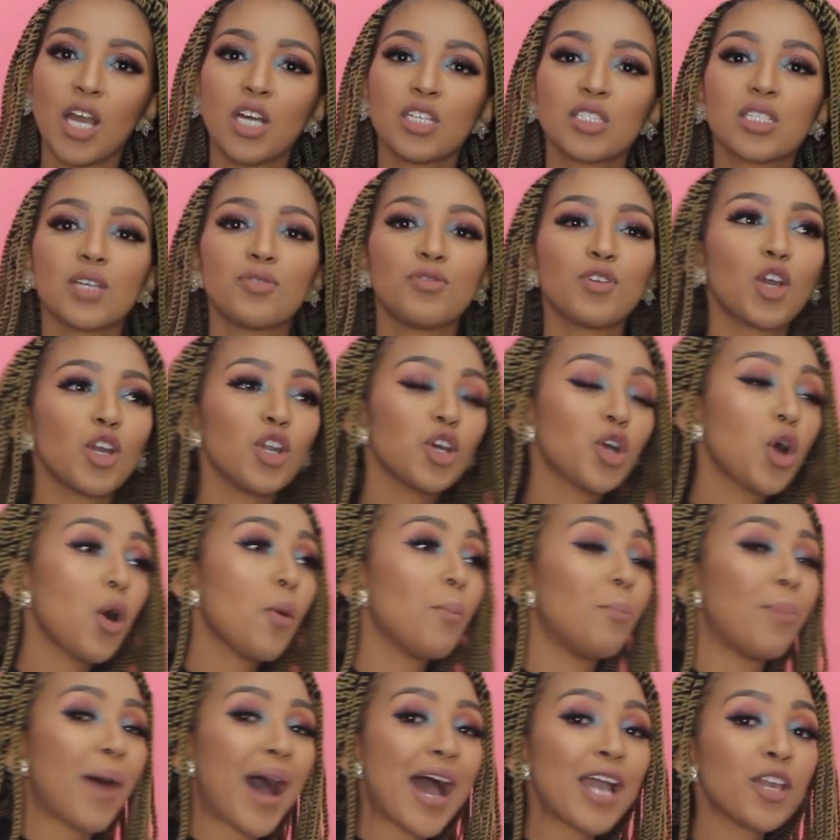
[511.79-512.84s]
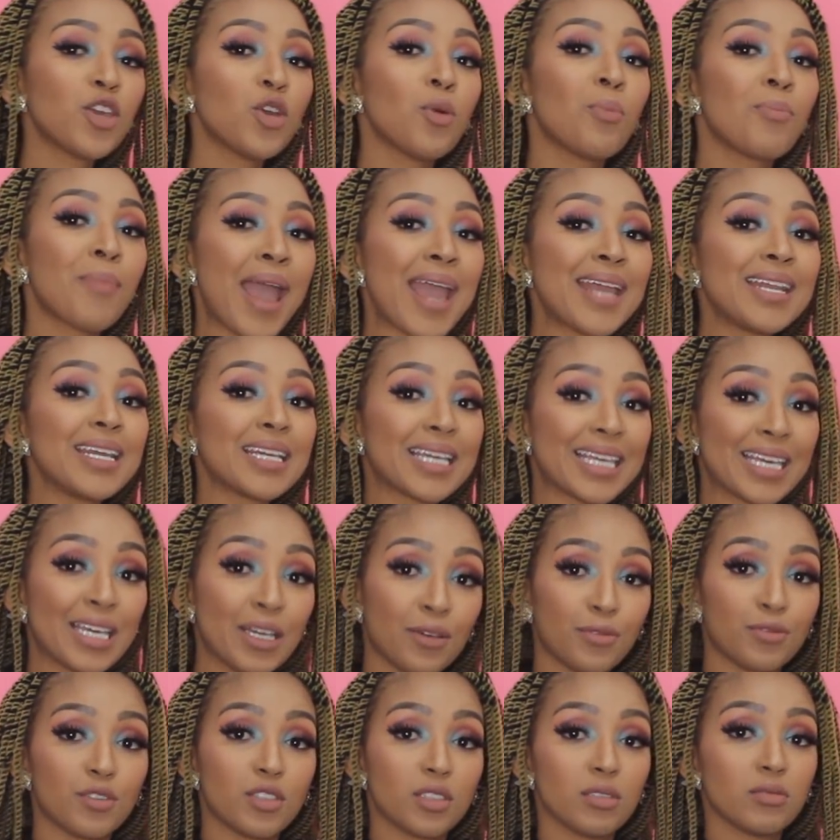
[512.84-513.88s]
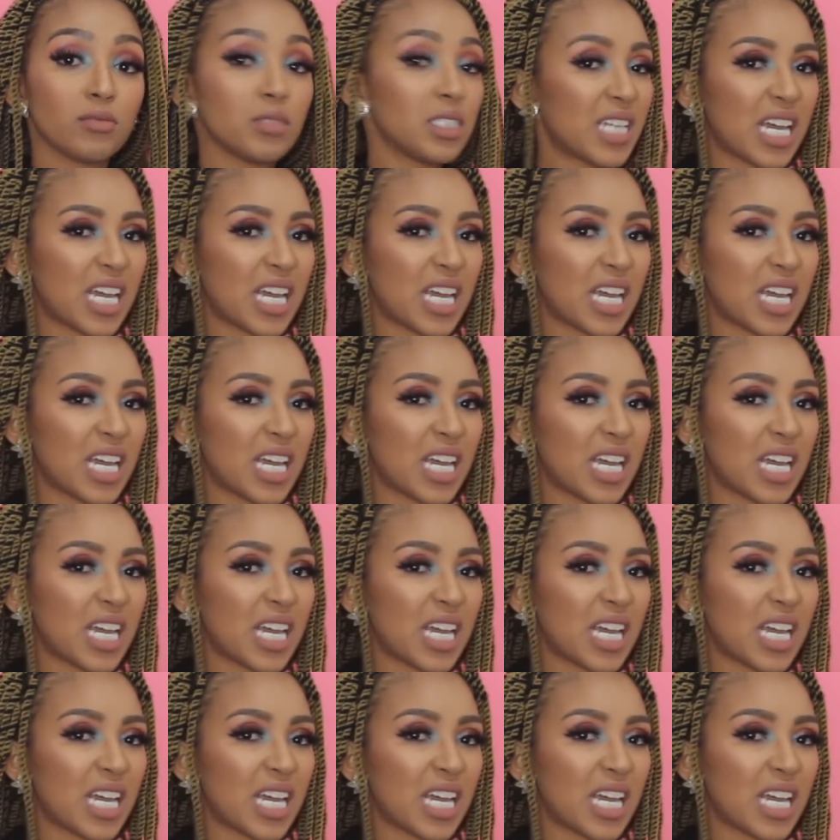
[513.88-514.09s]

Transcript: So if you're gonna go buy your man a gift,